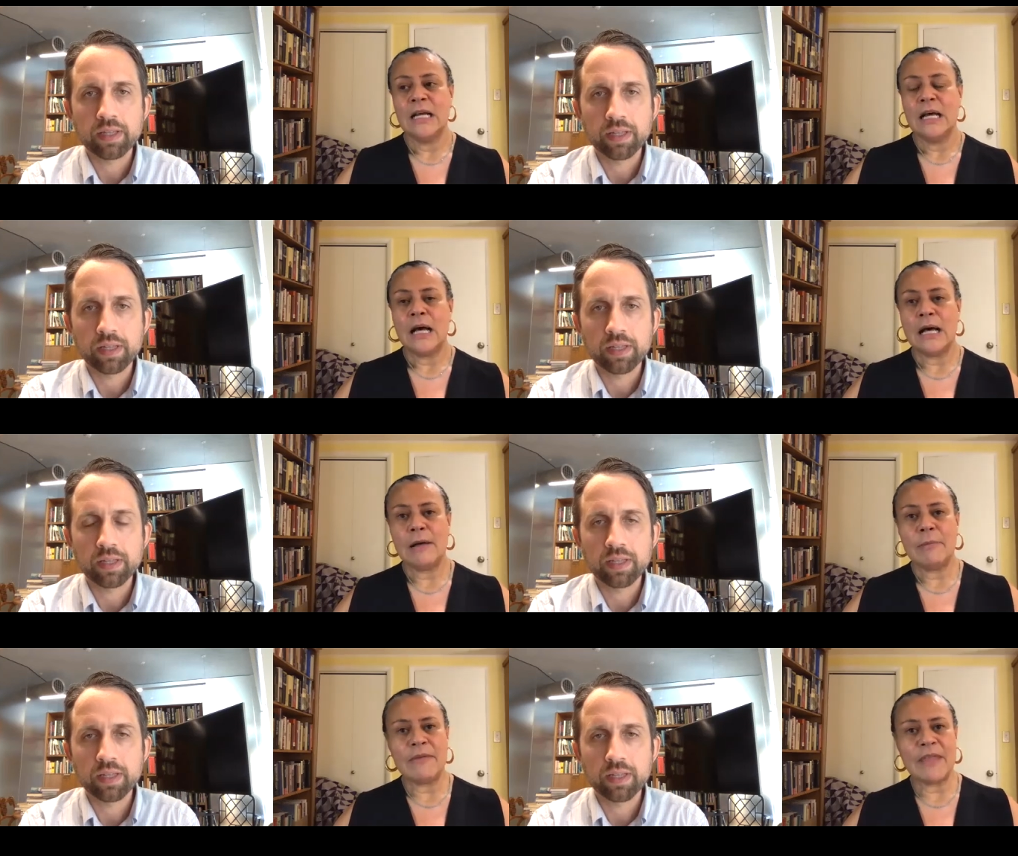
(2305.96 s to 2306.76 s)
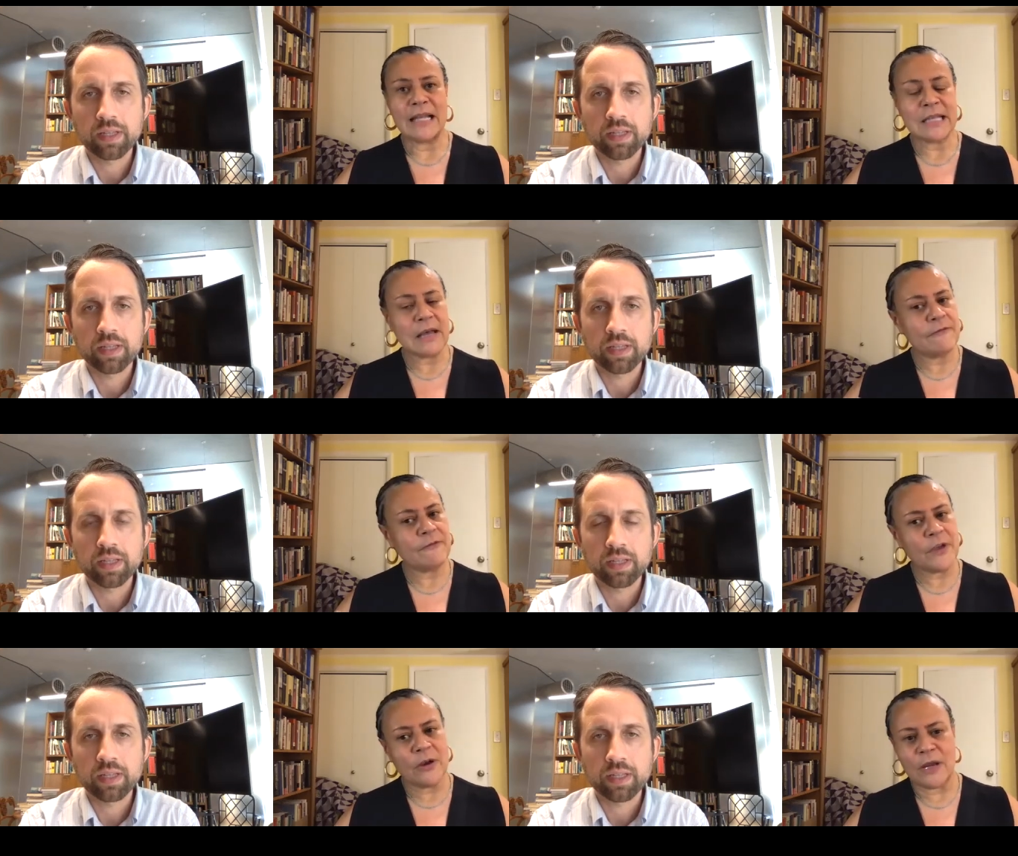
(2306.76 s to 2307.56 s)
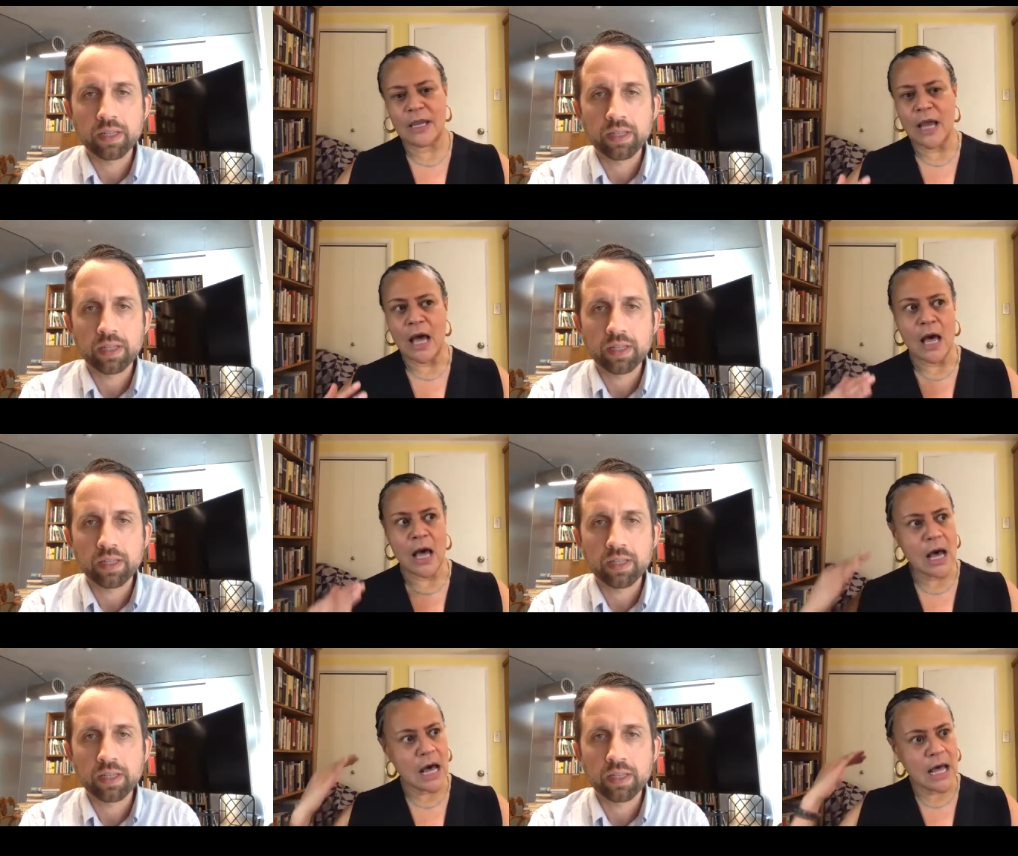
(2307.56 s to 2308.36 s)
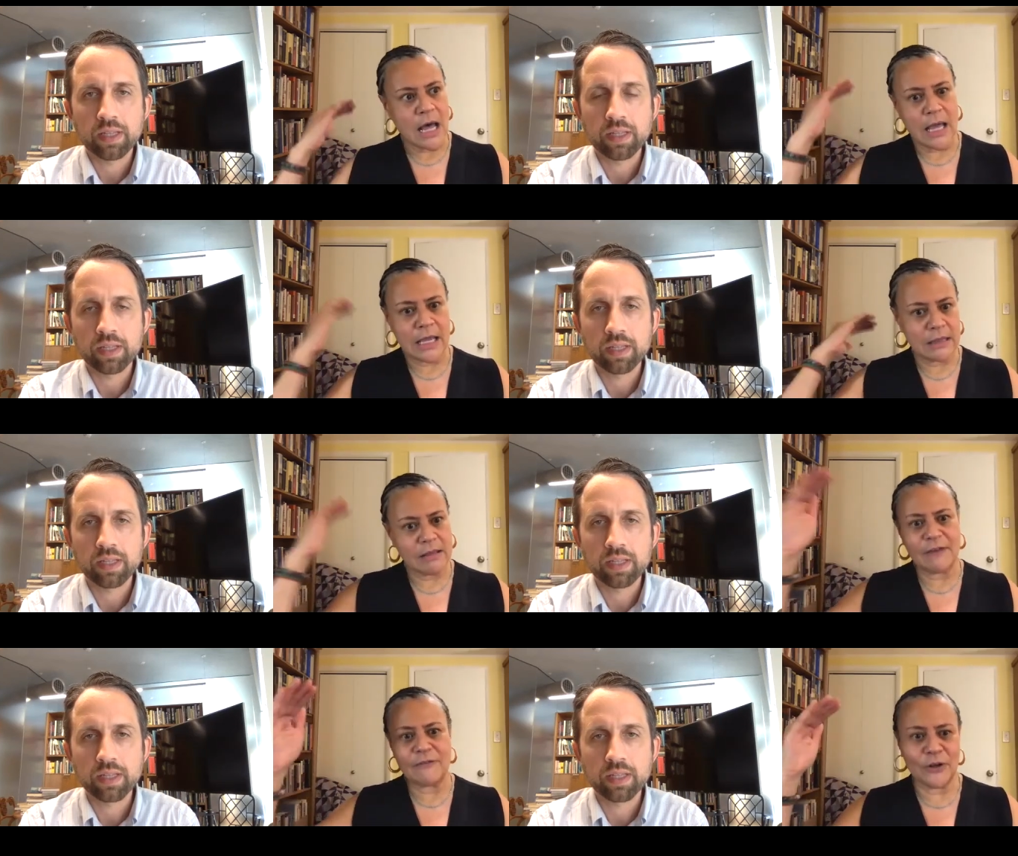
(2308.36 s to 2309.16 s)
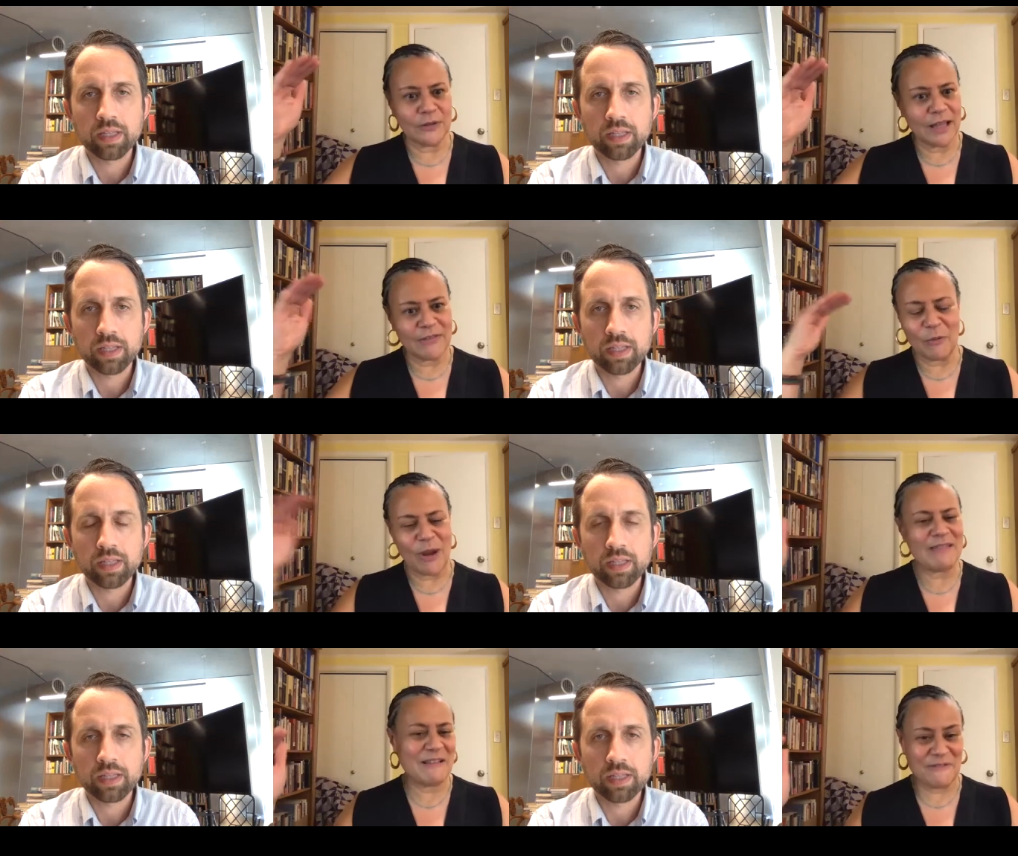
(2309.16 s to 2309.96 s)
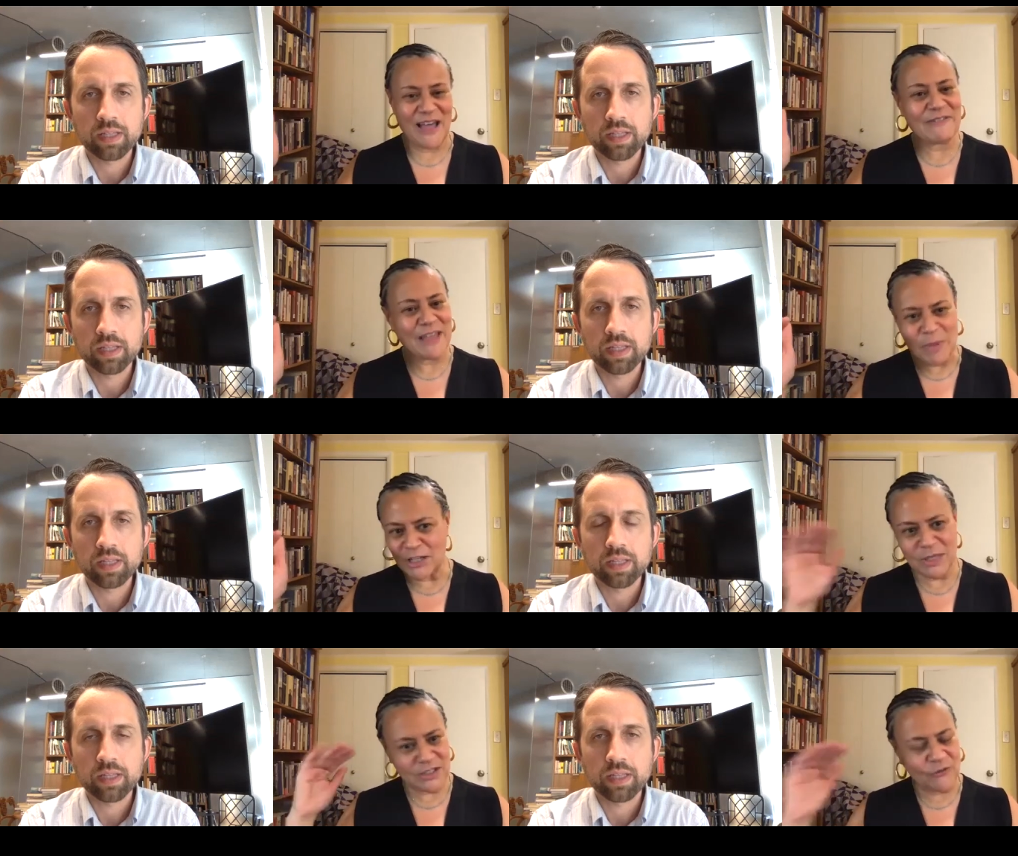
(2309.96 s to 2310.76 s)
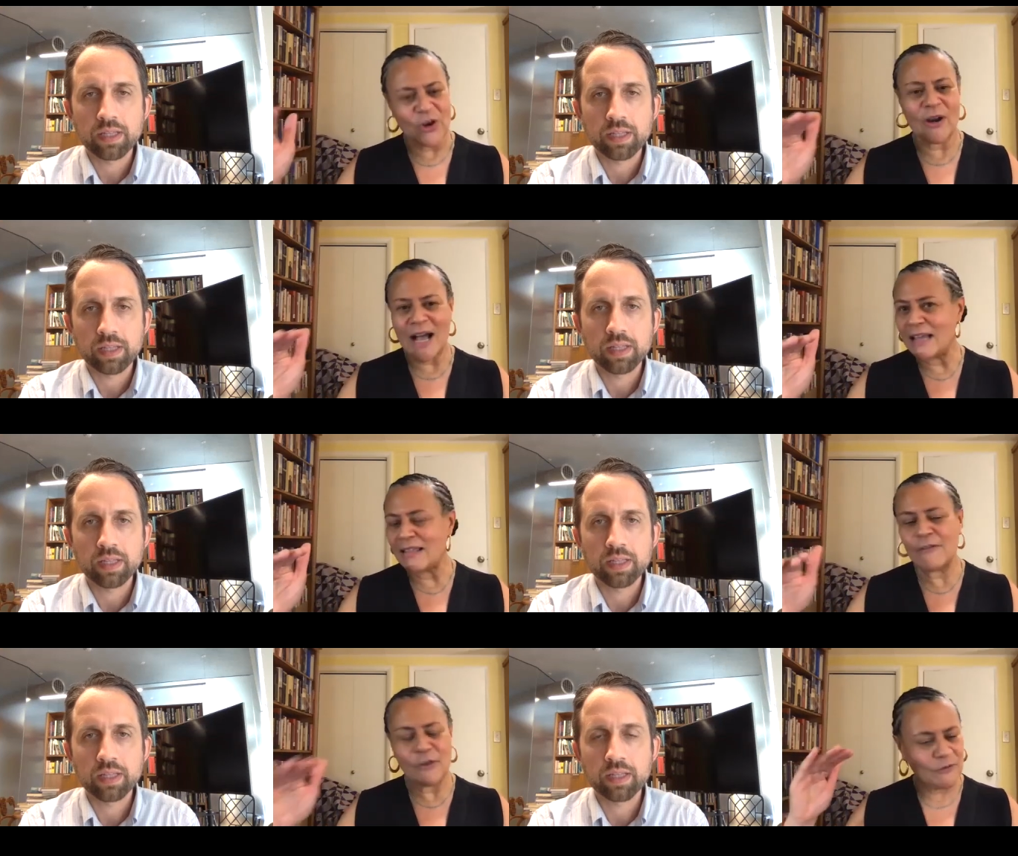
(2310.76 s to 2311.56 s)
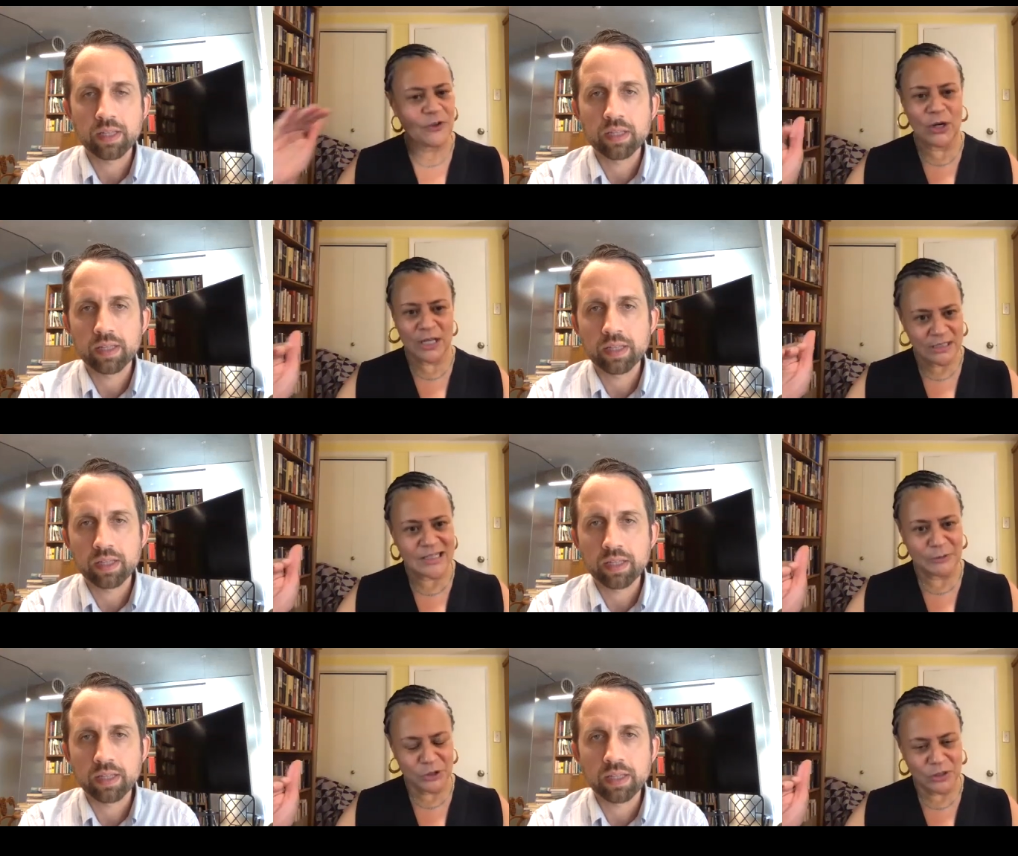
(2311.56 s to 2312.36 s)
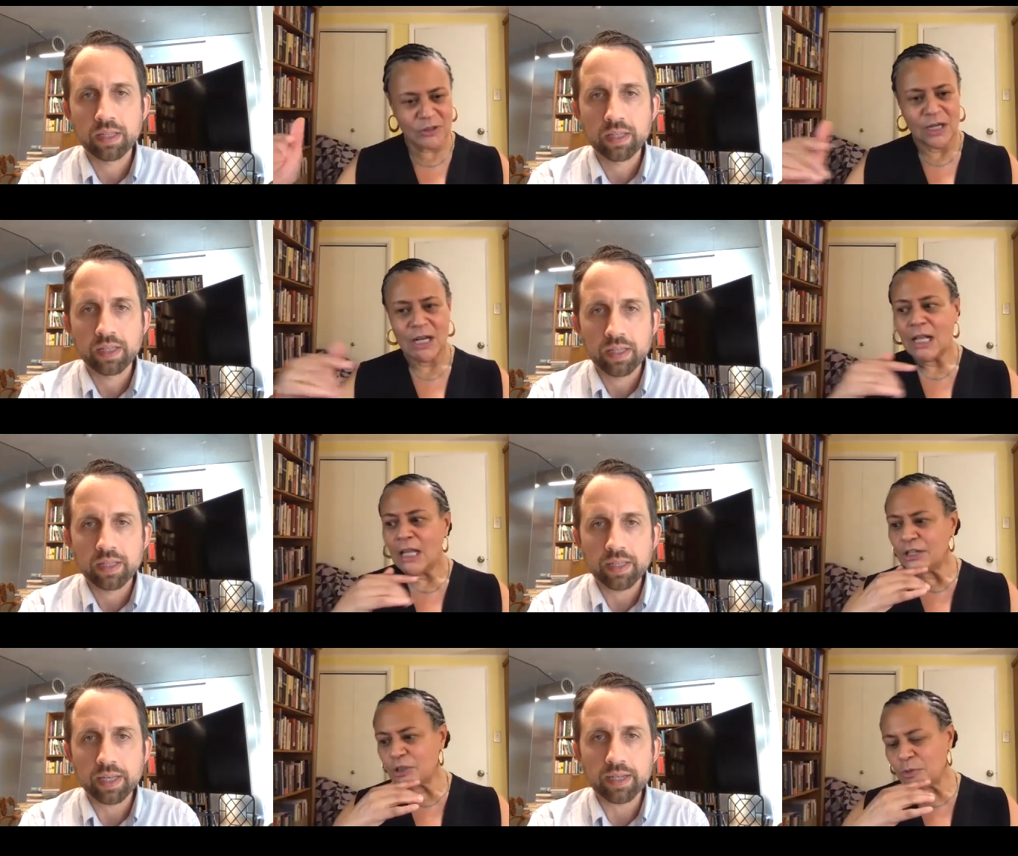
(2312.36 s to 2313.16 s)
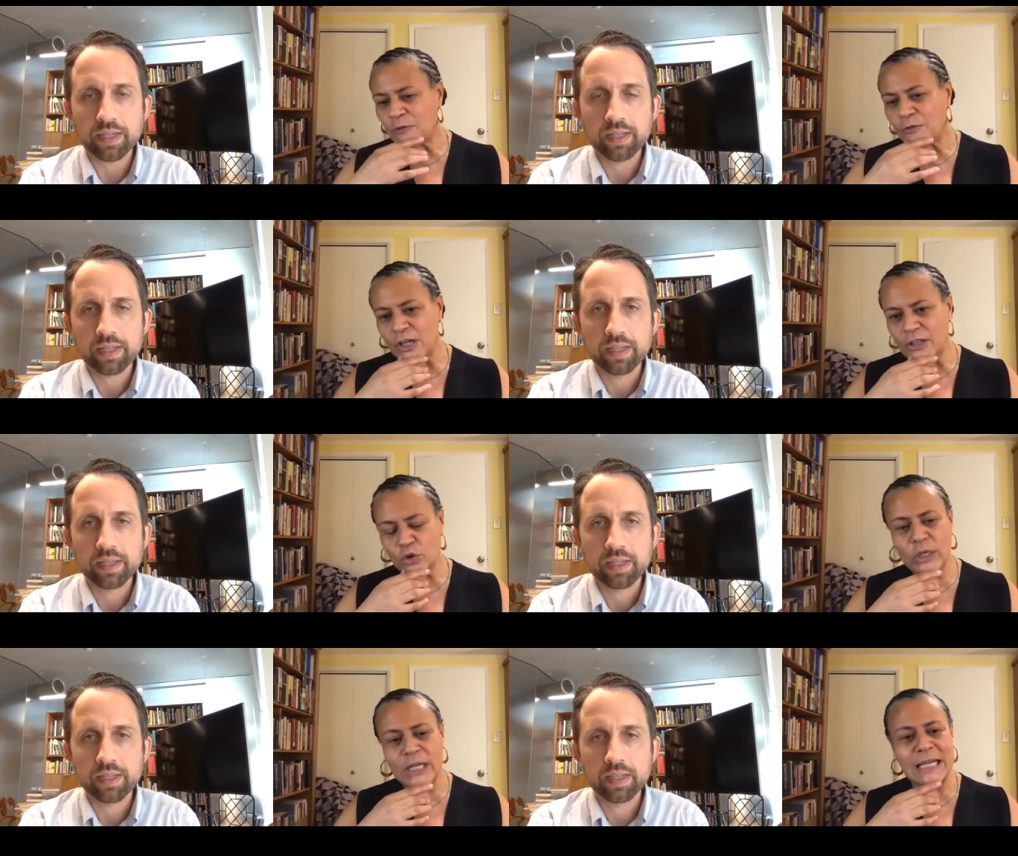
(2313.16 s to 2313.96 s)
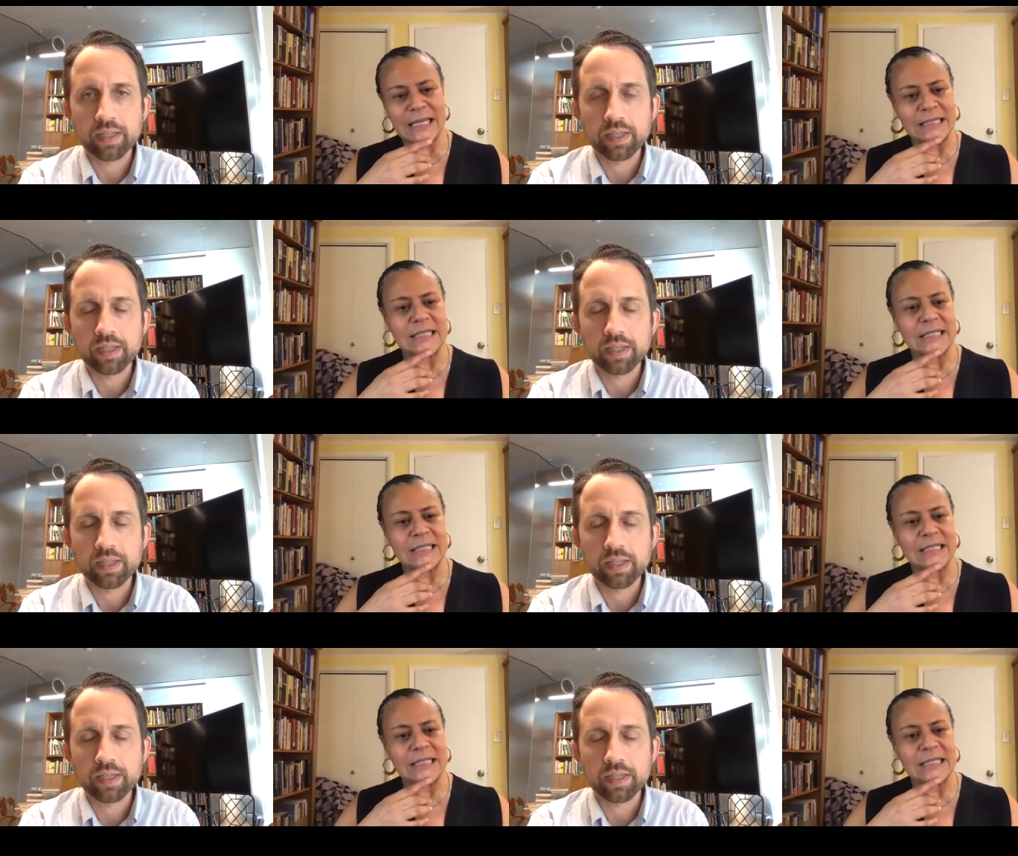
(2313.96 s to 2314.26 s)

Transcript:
Speaker 1: Um, and that's a very high level. Like the way they thought that monument is very high level and very conceptual. It should yeah. be intriguing to